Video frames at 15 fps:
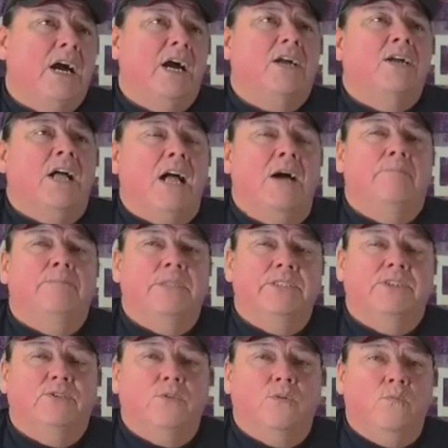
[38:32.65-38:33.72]

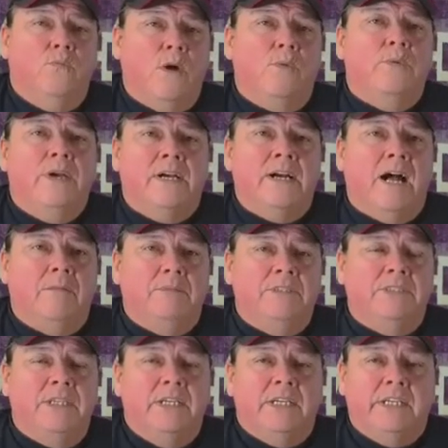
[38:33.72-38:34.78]
accomplished what we
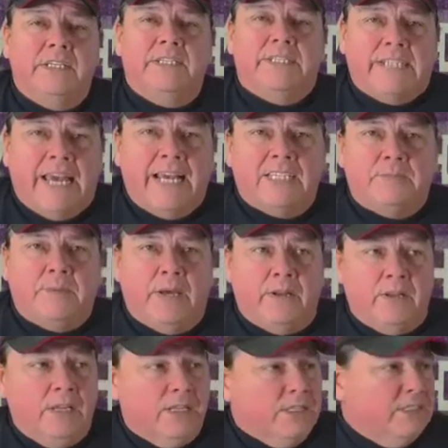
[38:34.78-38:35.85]
accomplished in the tax battle.